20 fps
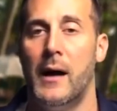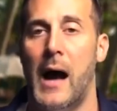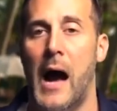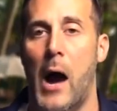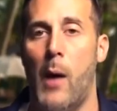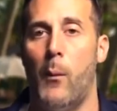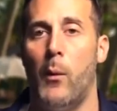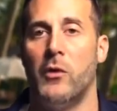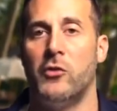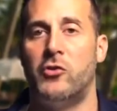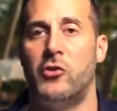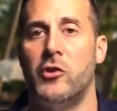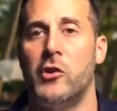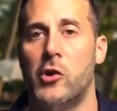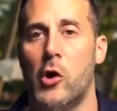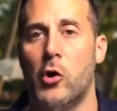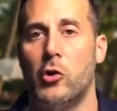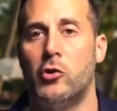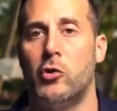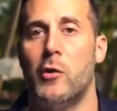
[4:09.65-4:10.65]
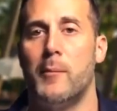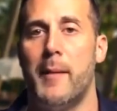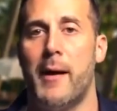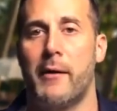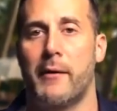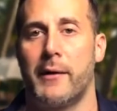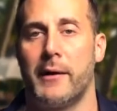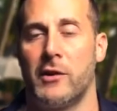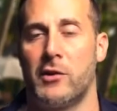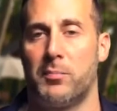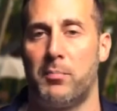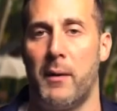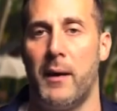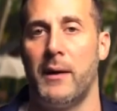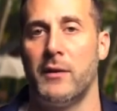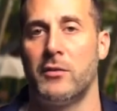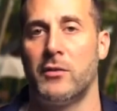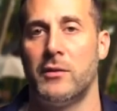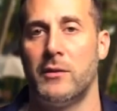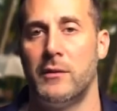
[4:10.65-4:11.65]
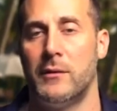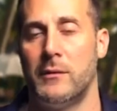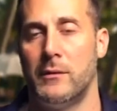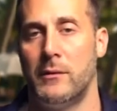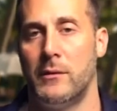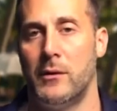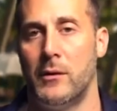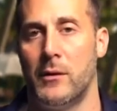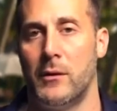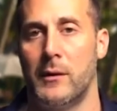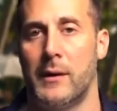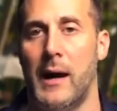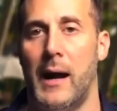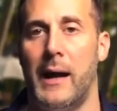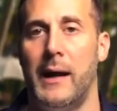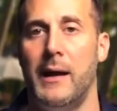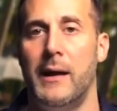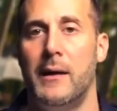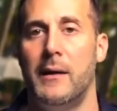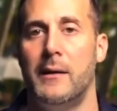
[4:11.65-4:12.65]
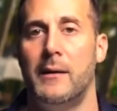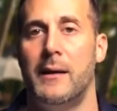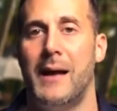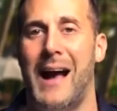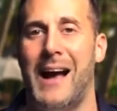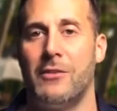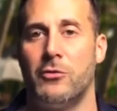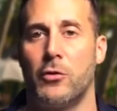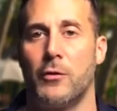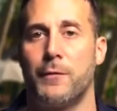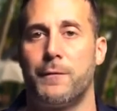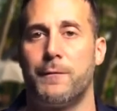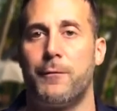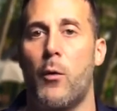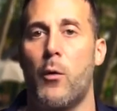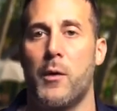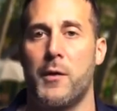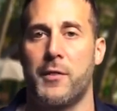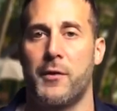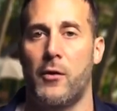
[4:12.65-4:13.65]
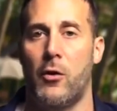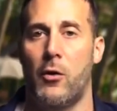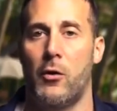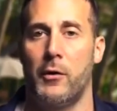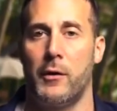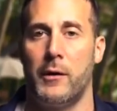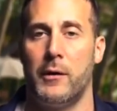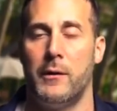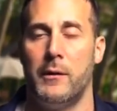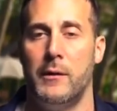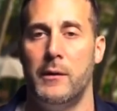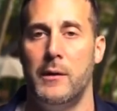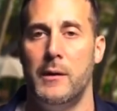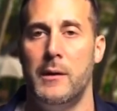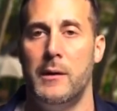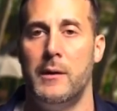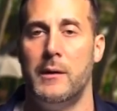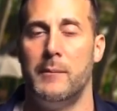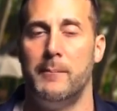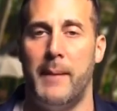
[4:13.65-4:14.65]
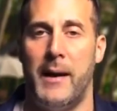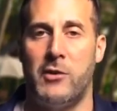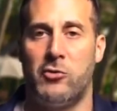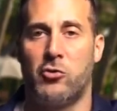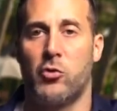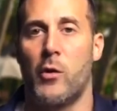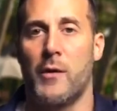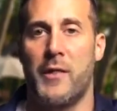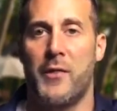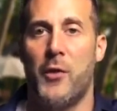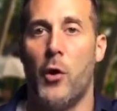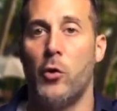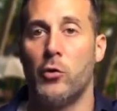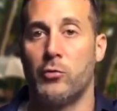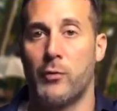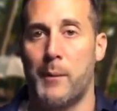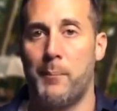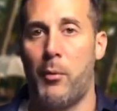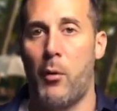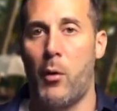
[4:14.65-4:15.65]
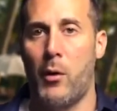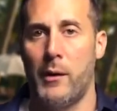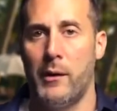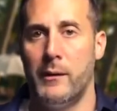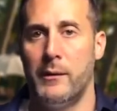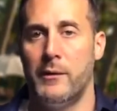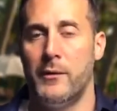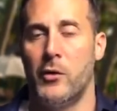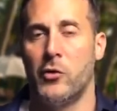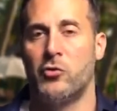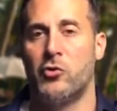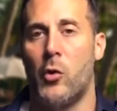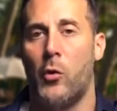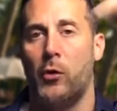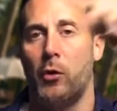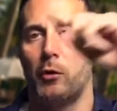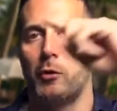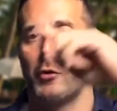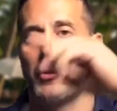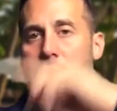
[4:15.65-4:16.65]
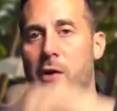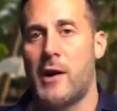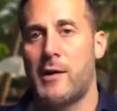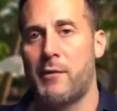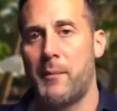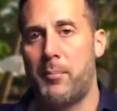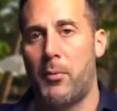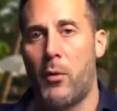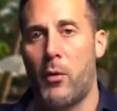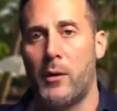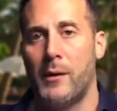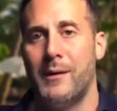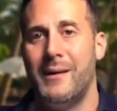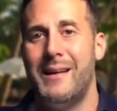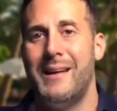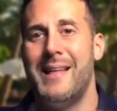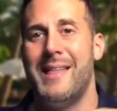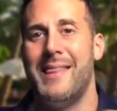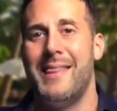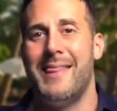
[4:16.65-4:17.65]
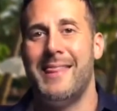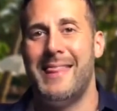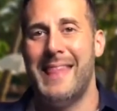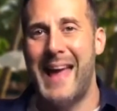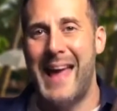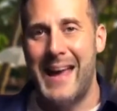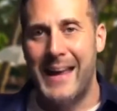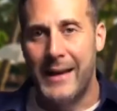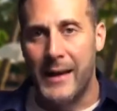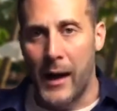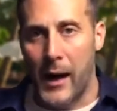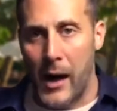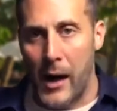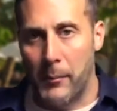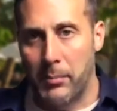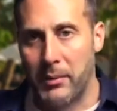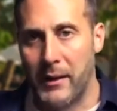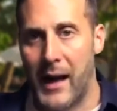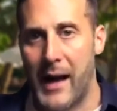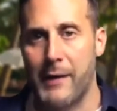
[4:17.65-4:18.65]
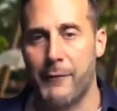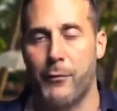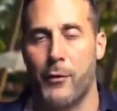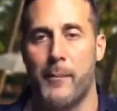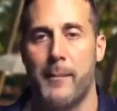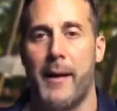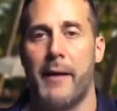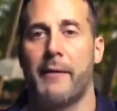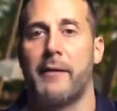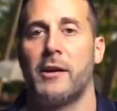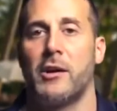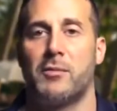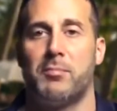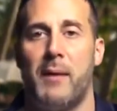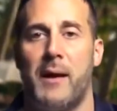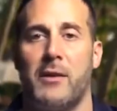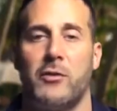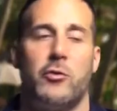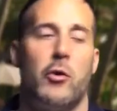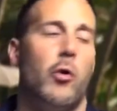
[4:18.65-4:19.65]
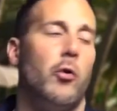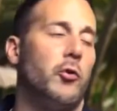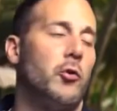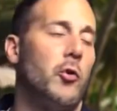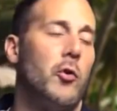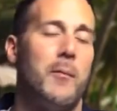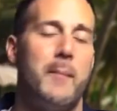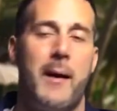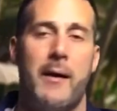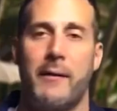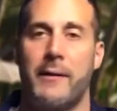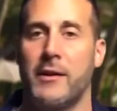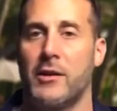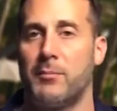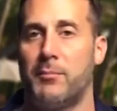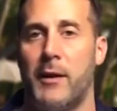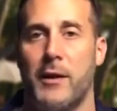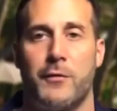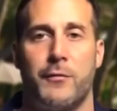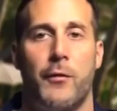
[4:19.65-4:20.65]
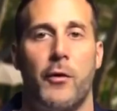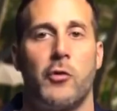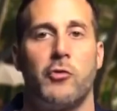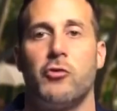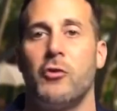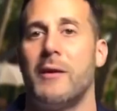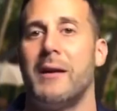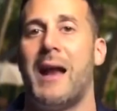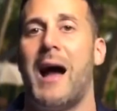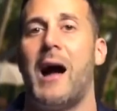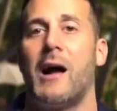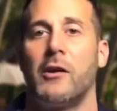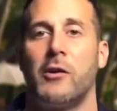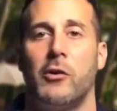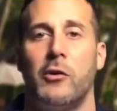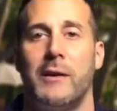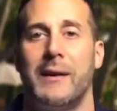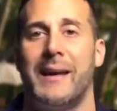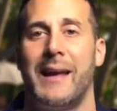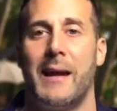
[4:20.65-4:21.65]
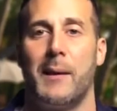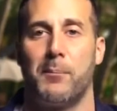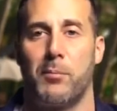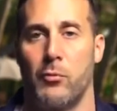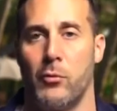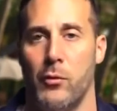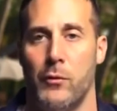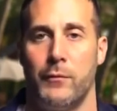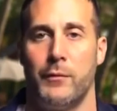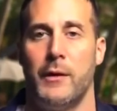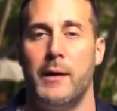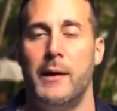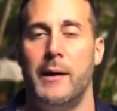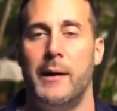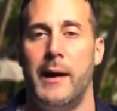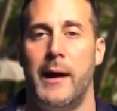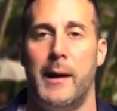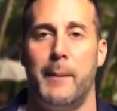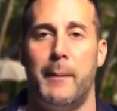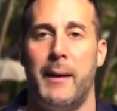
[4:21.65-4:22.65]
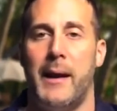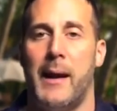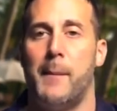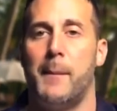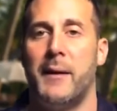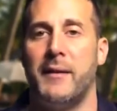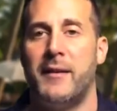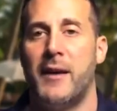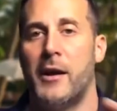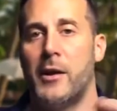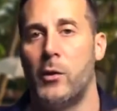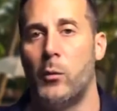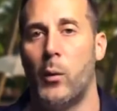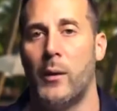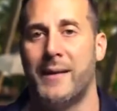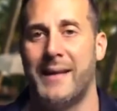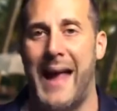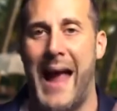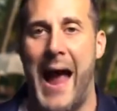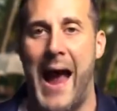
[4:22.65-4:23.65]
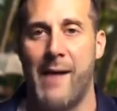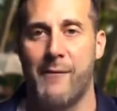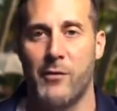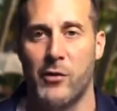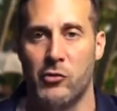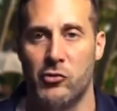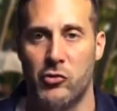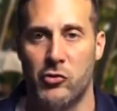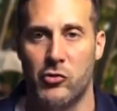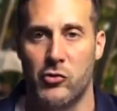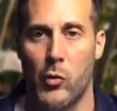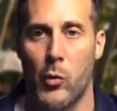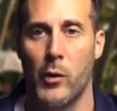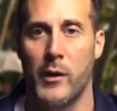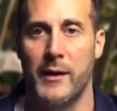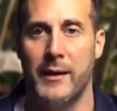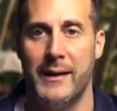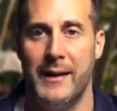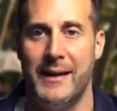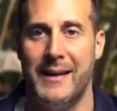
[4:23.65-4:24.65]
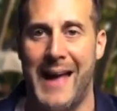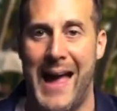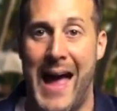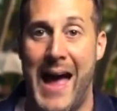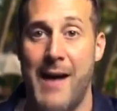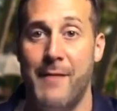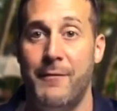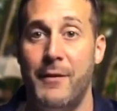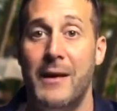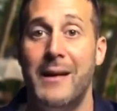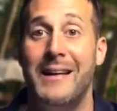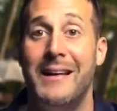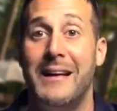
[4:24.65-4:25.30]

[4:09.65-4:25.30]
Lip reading: I want you to go to American Express. Okay? As your 4th card. Make sure that those report. They're showing on your credit report. Then apply for American Express. Don't do American Express first. You're not going to get approved. In a minute, I'm going to tell you what the average score you need to have